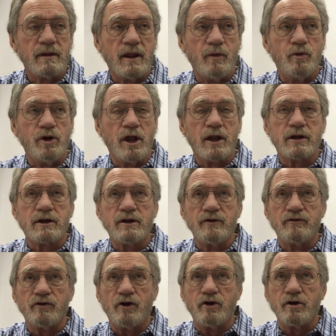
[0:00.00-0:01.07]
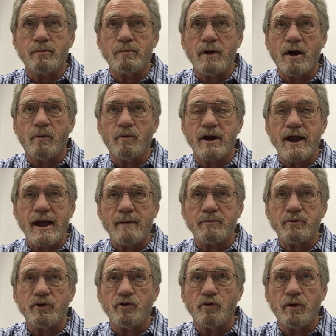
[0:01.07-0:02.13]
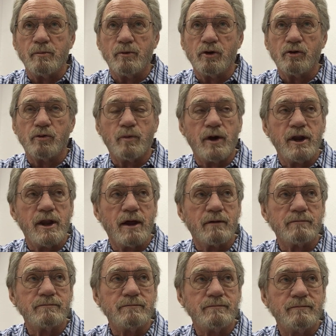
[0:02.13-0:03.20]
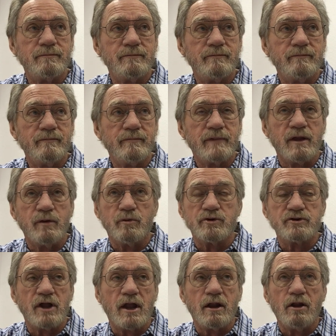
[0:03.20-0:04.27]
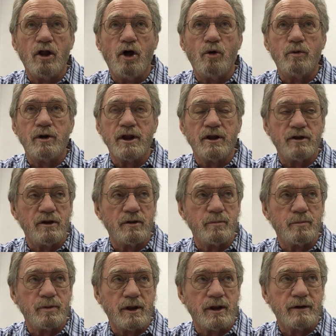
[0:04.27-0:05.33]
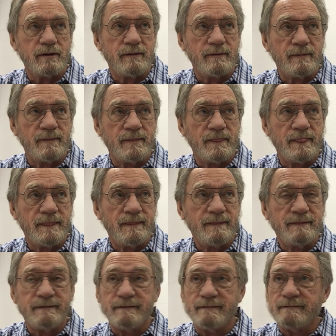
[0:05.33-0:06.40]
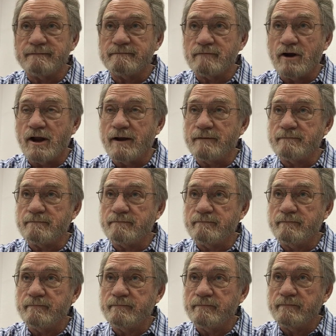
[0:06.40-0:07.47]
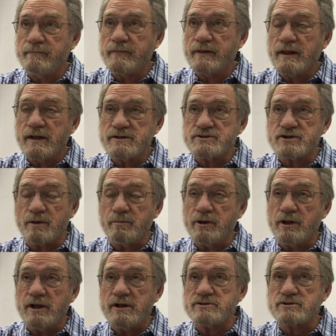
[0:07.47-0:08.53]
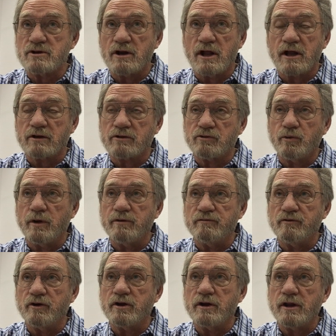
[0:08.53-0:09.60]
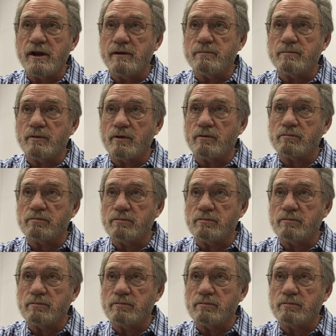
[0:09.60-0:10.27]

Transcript: They were not concerned about what happened to him on the way down. He was not lowered into the pit, right? Some of these are like 20 foot deep, or